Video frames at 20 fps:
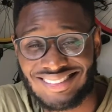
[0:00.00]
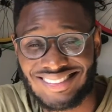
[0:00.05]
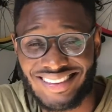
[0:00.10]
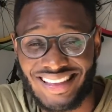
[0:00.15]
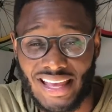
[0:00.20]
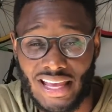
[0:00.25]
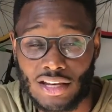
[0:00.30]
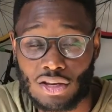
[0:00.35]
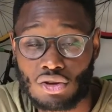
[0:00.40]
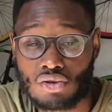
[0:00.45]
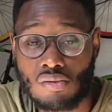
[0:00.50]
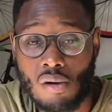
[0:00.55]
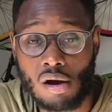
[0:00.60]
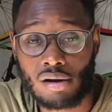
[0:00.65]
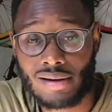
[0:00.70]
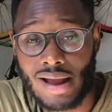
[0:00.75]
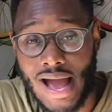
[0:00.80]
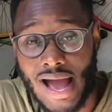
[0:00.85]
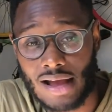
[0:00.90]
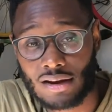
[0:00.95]
and you are
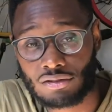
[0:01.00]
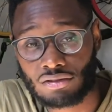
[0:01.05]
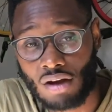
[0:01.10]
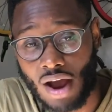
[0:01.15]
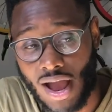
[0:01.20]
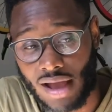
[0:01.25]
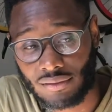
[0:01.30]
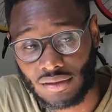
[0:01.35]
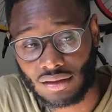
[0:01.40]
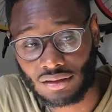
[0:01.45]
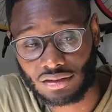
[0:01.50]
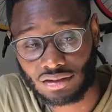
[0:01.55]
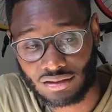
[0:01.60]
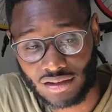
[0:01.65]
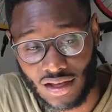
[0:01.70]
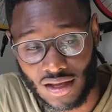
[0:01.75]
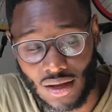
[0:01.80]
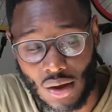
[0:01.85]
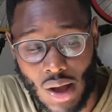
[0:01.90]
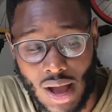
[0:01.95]
not driving
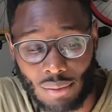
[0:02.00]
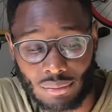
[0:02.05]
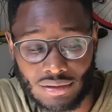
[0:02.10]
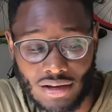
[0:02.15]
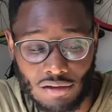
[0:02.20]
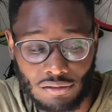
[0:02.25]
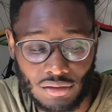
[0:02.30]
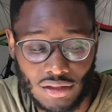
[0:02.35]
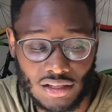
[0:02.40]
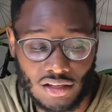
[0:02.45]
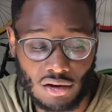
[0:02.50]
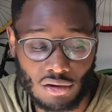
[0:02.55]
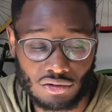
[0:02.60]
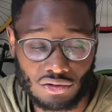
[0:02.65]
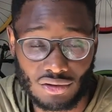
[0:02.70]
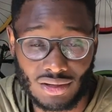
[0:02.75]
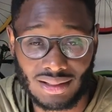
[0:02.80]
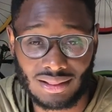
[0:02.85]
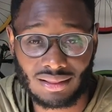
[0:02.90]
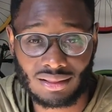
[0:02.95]
still, I would definitely encourage you
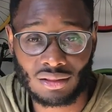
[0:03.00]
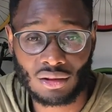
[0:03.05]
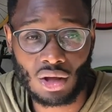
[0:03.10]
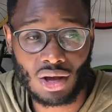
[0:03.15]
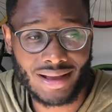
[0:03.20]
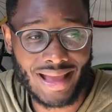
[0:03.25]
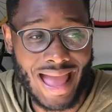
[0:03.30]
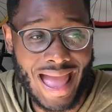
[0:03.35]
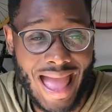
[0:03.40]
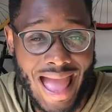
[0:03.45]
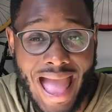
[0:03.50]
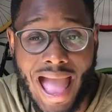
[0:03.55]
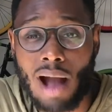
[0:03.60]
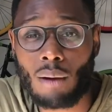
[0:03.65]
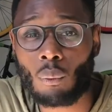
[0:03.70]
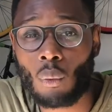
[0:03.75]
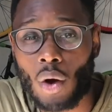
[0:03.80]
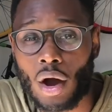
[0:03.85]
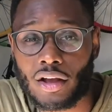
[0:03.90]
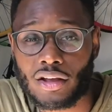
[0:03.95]
to look at
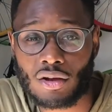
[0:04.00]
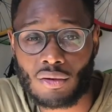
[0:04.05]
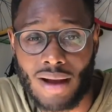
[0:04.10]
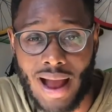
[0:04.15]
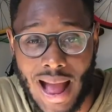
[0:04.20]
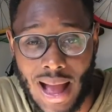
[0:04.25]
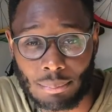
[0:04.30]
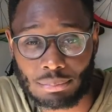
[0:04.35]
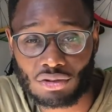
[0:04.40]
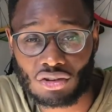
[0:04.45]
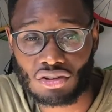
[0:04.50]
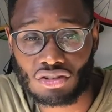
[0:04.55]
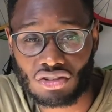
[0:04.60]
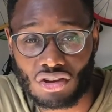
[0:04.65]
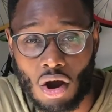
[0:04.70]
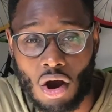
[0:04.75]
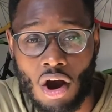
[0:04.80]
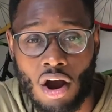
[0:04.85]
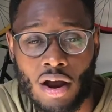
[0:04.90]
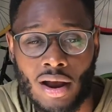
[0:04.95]
what your options
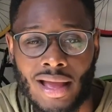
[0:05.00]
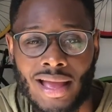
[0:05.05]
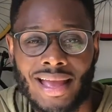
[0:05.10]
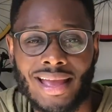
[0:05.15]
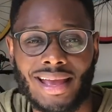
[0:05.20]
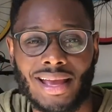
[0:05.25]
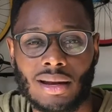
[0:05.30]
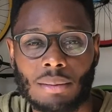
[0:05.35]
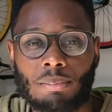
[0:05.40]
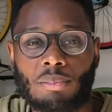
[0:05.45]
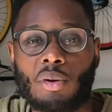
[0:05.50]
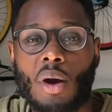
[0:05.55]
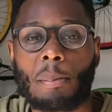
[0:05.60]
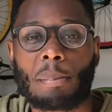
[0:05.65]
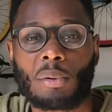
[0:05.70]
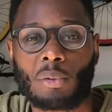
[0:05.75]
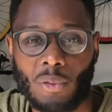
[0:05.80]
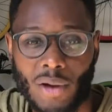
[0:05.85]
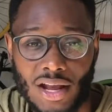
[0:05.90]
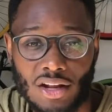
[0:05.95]
are in
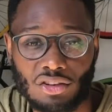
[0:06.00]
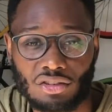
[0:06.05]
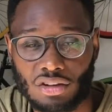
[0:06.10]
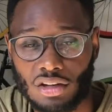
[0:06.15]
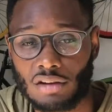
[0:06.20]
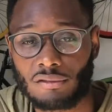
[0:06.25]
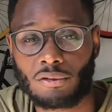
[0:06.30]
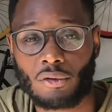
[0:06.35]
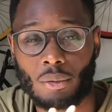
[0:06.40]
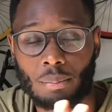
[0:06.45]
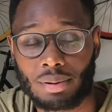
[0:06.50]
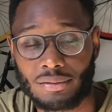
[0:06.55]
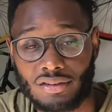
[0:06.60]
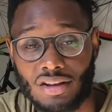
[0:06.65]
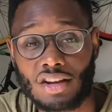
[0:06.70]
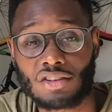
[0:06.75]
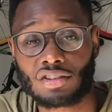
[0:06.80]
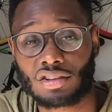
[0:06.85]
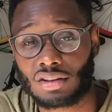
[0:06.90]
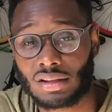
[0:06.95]
preparation for
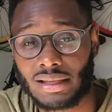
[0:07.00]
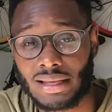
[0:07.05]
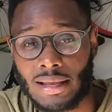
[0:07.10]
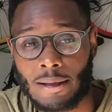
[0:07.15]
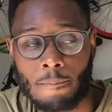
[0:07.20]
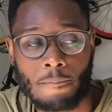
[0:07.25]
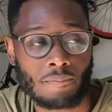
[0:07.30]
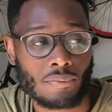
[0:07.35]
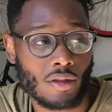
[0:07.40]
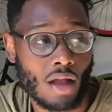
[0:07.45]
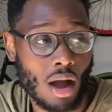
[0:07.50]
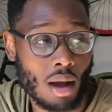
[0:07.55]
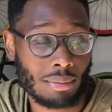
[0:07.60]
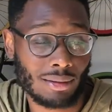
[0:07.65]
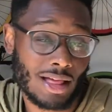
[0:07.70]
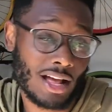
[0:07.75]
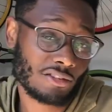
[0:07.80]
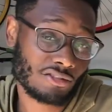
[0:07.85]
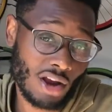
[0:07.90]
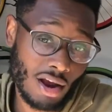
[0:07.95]
potentially, a
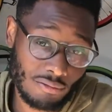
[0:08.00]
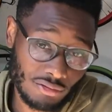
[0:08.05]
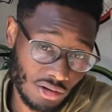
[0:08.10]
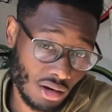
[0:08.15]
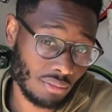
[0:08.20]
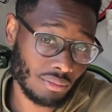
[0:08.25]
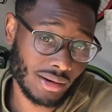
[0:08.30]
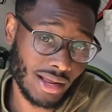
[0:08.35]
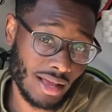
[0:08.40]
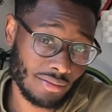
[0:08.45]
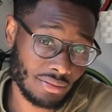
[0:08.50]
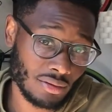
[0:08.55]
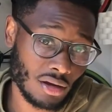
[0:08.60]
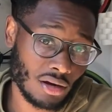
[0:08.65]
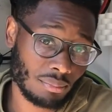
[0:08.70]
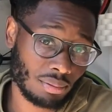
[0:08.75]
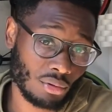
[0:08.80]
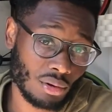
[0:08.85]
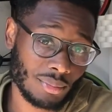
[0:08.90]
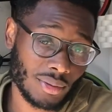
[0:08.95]
lot of drivers already have their
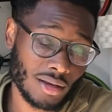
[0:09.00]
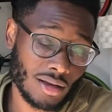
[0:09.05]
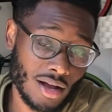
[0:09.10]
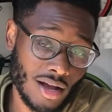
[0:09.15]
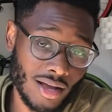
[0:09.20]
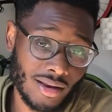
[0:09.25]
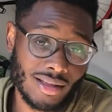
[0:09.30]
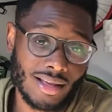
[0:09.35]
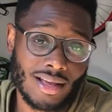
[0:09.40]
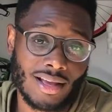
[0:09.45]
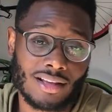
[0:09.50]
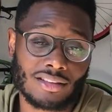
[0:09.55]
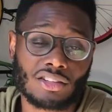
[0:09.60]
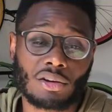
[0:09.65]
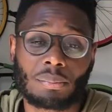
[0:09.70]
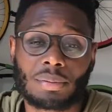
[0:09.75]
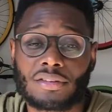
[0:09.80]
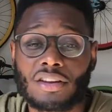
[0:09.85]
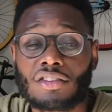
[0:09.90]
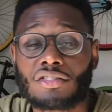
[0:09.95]
unemployment cut. So
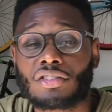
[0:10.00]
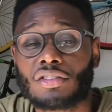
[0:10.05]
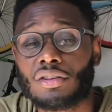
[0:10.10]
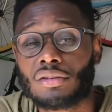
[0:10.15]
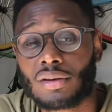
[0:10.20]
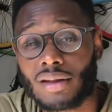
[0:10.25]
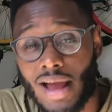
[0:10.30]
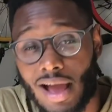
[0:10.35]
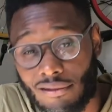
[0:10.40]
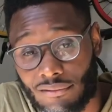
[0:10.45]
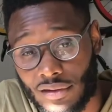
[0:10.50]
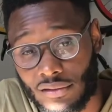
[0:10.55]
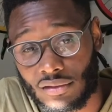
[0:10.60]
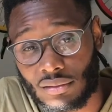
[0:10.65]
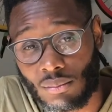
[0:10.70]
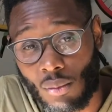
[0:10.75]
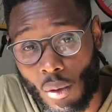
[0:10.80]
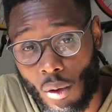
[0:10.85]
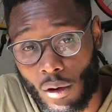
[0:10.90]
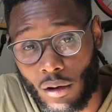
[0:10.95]
potentially you could have even
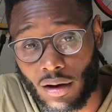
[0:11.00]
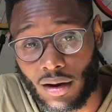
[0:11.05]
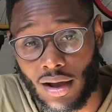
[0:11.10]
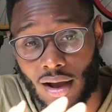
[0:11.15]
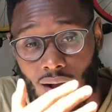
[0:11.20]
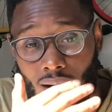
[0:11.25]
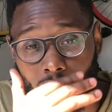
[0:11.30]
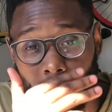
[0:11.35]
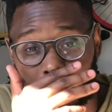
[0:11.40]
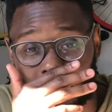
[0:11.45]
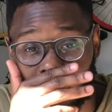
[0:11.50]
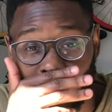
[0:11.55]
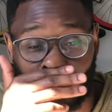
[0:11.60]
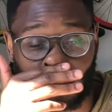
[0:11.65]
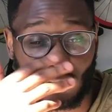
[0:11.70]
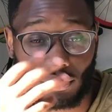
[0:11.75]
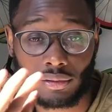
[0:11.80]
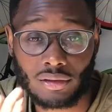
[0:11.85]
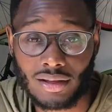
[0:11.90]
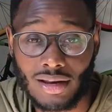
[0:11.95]
more, you
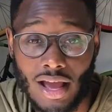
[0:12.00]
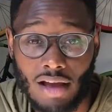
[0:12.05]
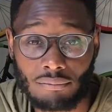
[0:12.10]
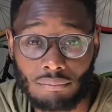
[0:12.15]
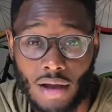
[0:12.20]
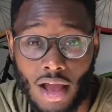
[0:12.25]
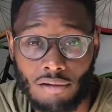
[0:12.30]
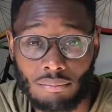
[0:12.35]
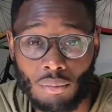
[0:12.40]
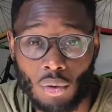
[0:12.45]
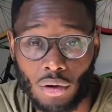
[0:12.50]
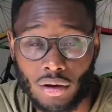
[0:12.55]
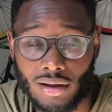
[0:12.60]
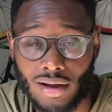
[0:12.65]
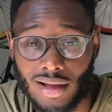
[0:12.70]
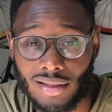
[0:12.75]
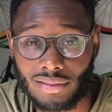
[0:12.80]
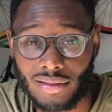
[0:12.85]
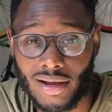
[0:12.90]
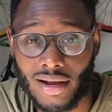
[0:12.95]
certainly could have more
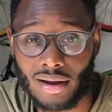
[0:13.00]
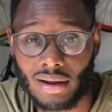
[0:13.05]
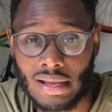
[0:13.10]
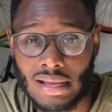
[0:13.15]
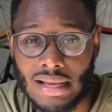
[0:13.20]
cut there.